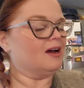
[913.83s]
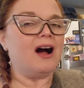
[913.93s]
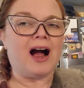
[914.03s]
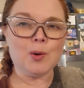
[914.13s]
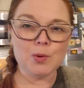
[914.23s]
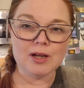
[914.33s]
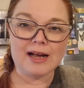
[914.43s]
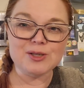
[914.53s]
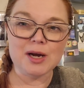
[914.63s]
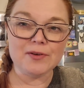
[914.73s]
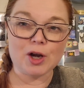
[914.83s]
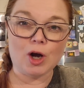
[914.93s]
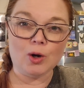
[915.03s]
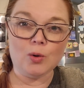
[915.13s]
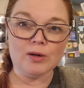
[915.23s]
I will, I do have a
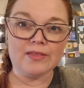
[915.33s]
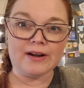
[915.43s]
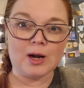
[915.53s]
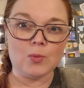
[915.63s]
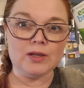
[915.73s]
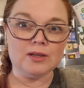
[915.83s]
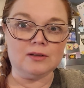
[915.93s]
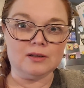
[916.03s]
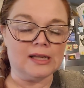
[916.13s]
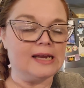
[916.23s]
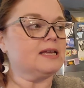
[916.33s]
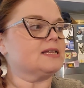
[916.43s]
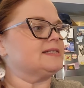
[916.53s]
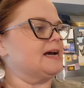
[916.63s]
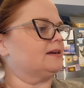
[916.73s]
code that I will link
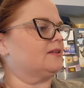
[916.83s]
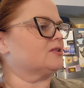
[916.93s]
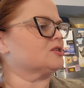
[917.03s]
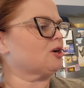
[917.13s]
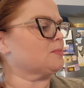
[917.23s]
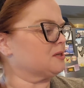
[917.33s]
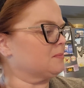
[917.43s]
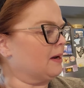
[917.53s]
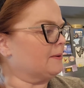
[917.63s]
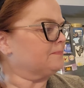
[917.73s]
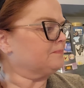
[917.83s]
down in the description, but